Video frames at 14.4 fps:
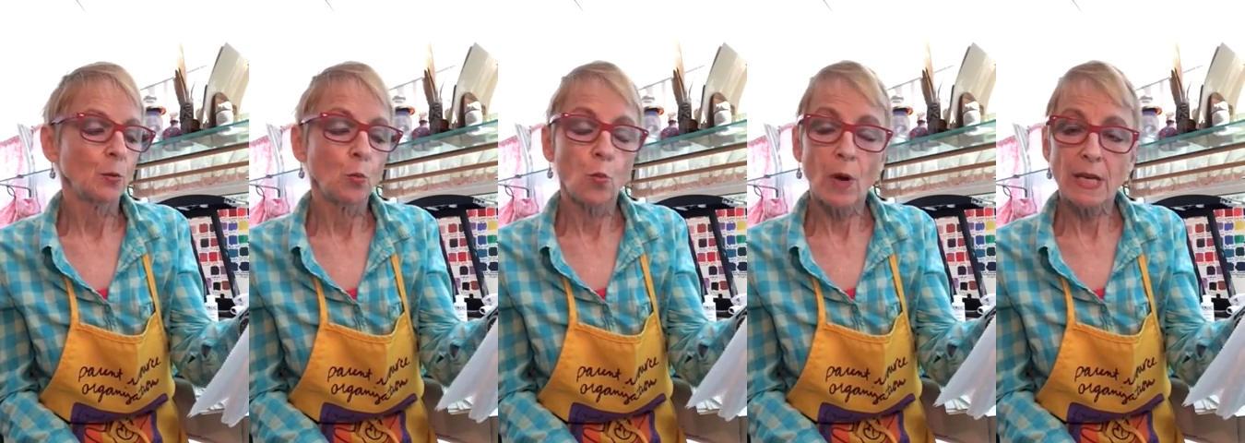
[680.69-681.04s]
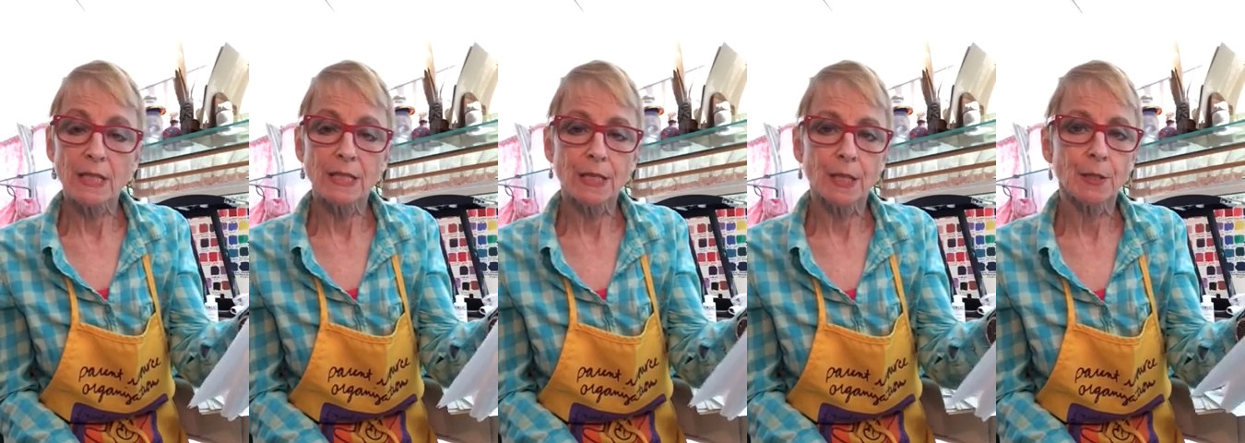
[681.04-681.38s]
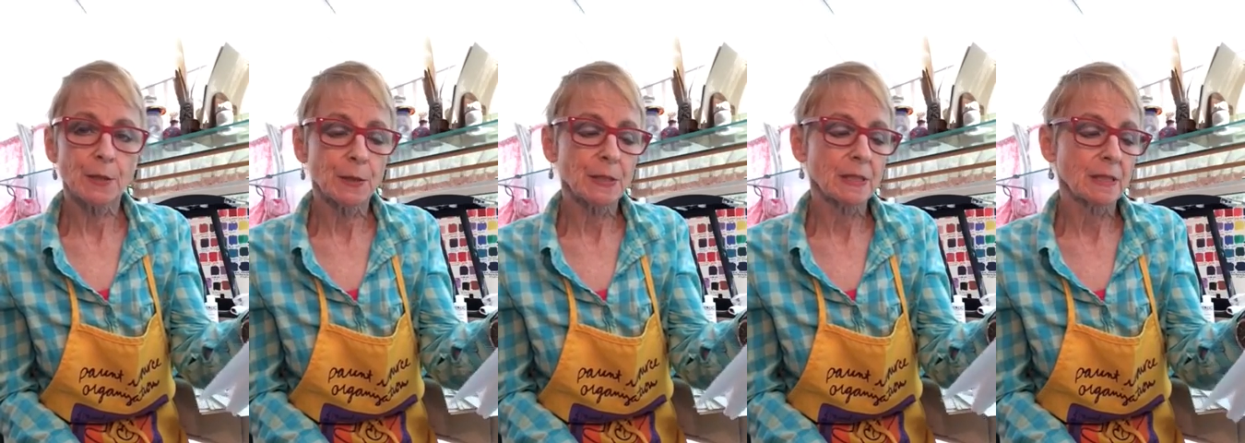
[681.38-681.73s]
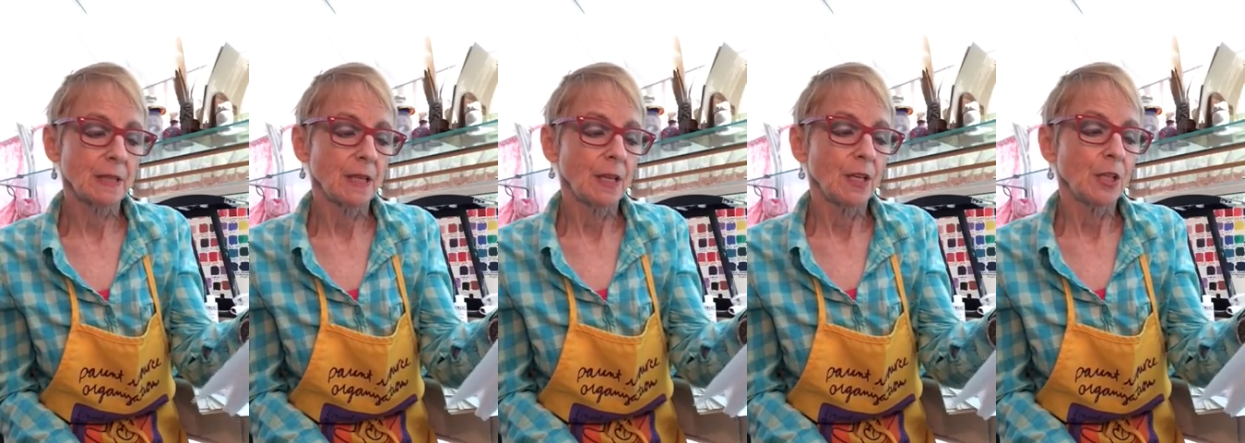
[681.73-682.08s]

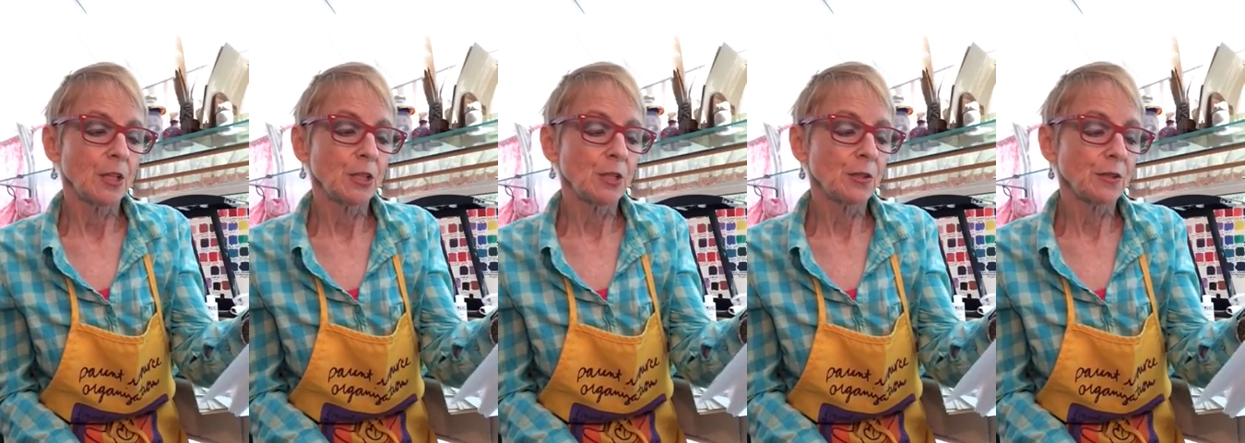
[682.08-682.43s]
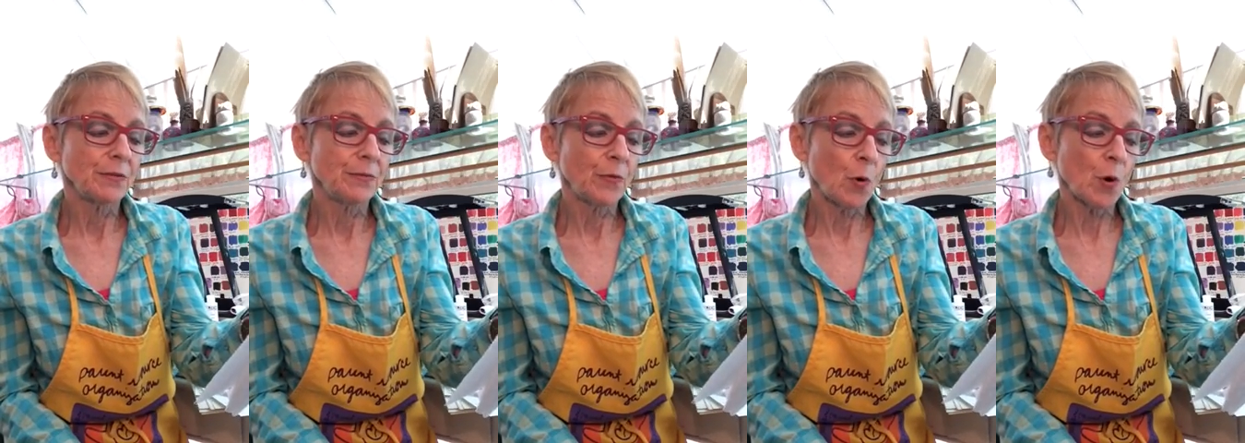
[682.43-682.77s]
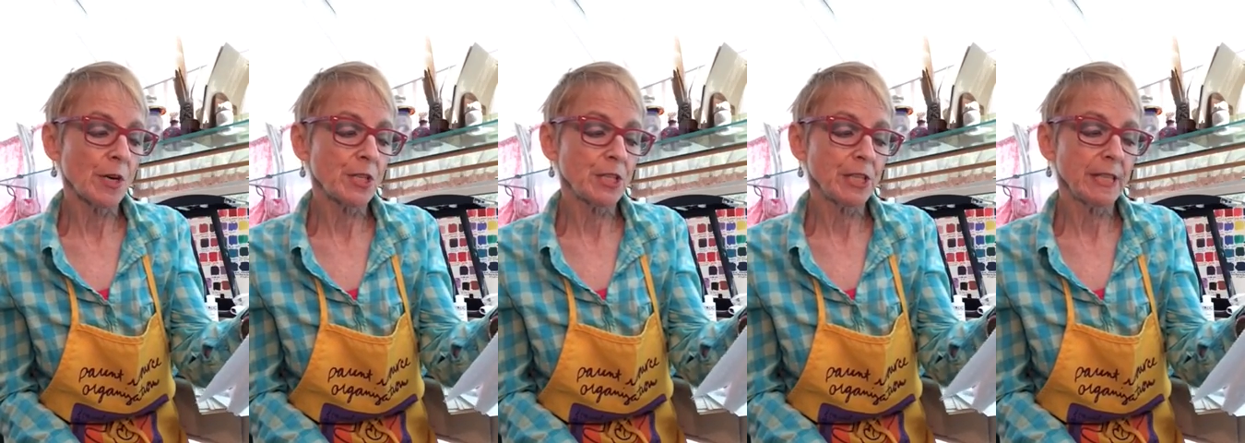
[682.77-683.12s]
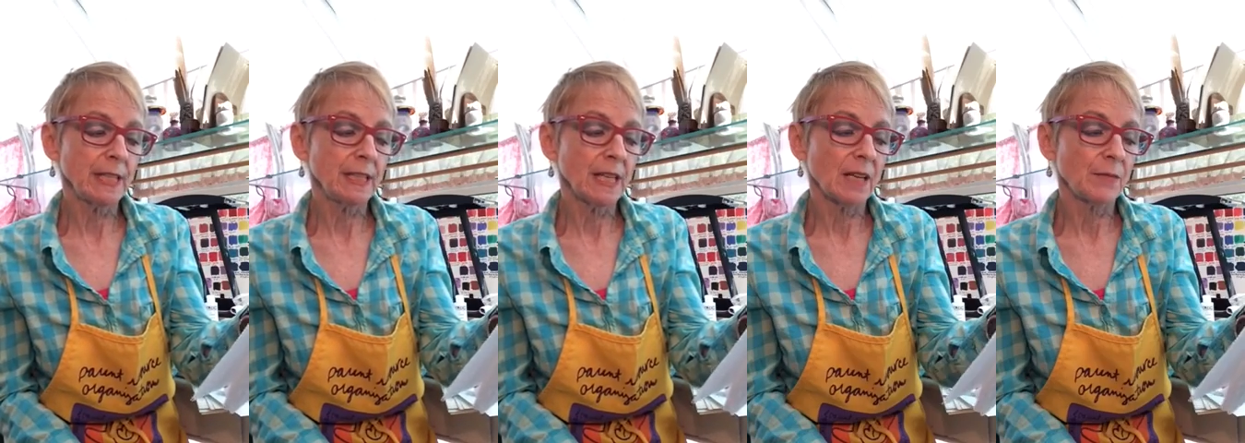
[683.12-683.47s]
Windows to the
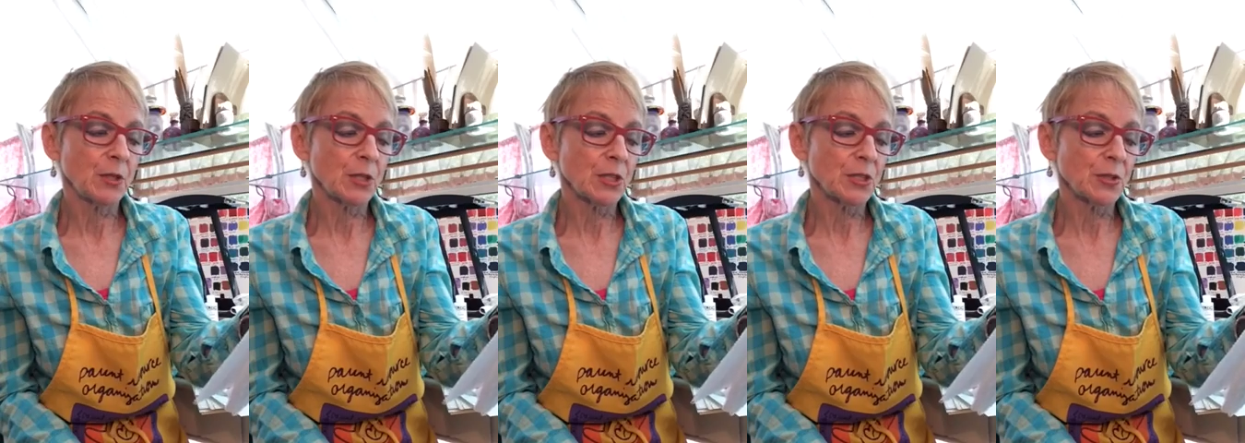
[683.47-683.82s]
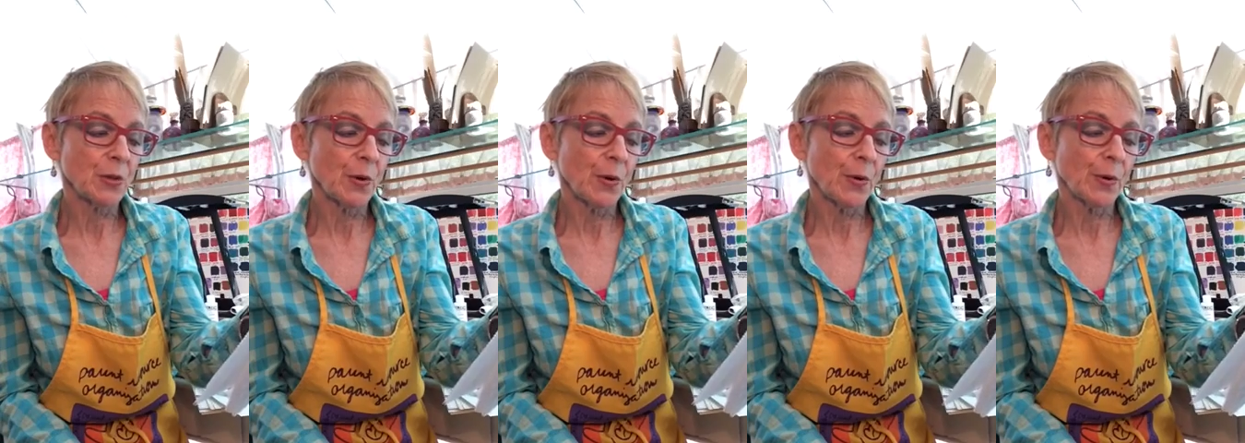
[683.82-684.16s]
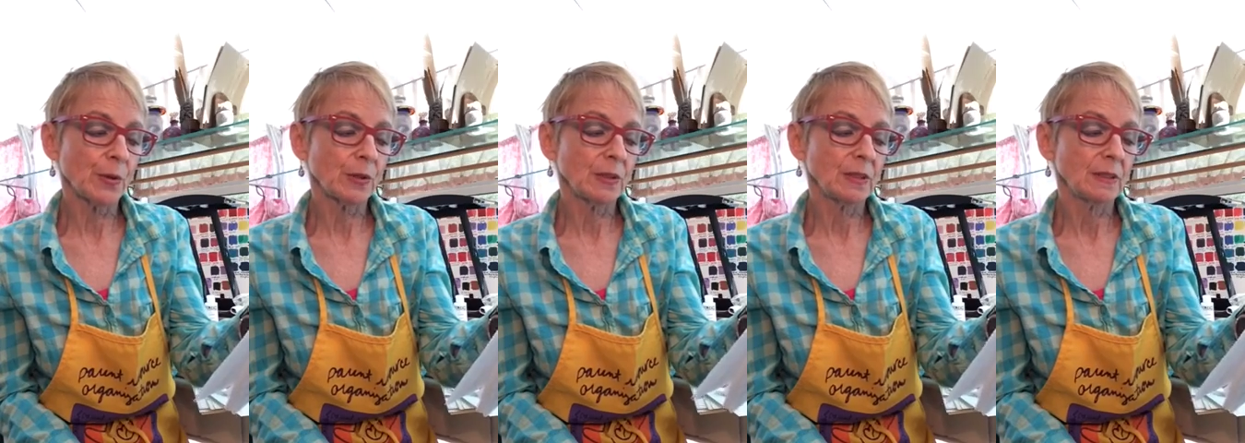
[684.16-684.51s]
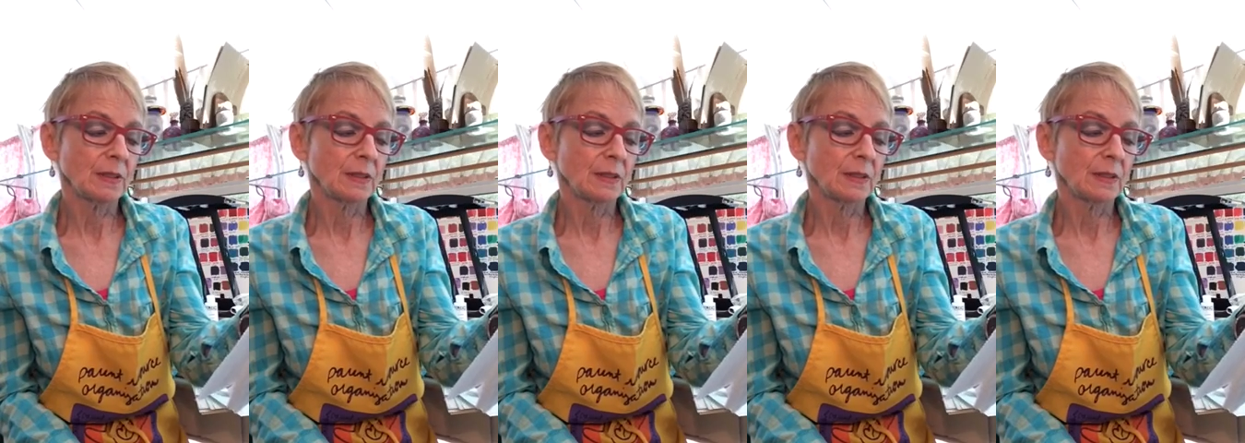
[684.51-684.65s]
forging of your soul,